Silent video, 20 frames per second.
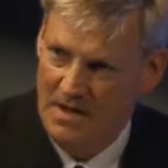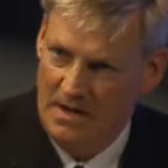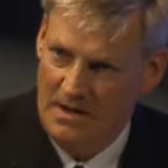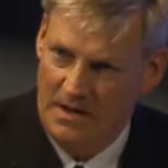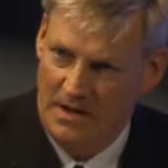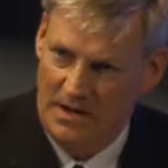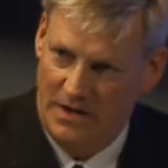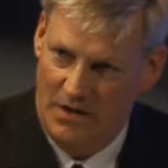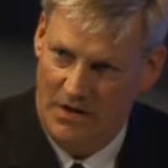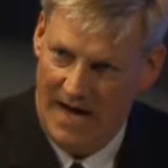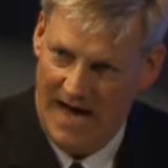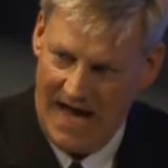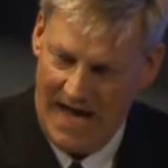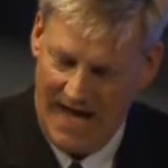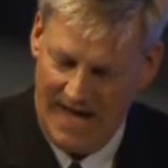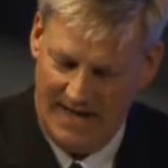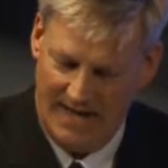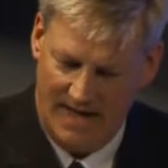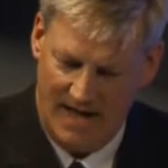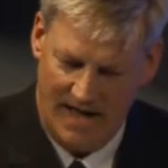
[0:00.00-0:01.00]
You know,
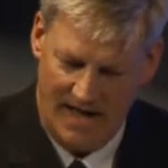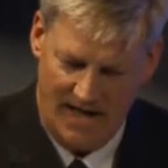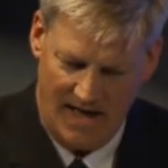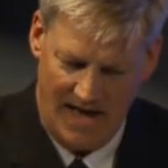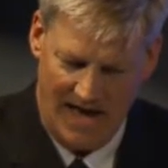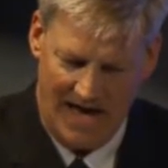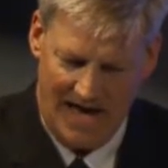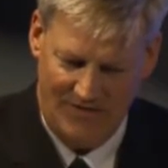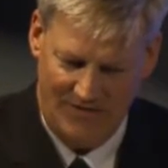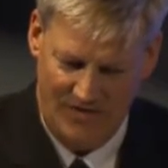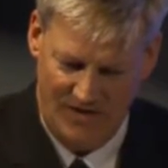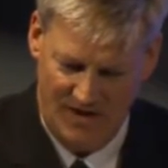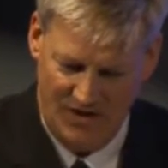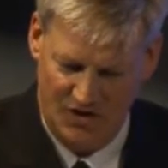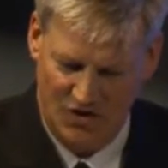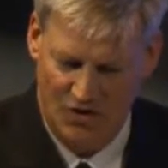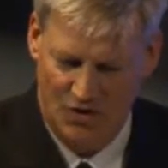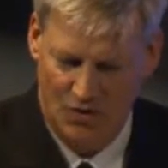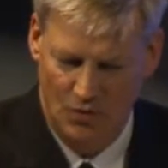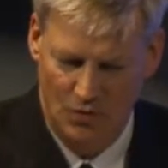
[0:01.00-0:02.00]
had I had
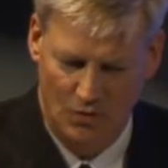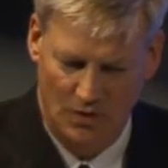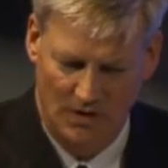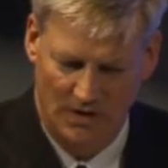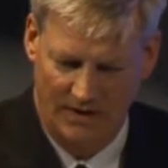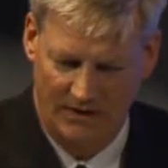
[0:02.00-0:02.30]
this tool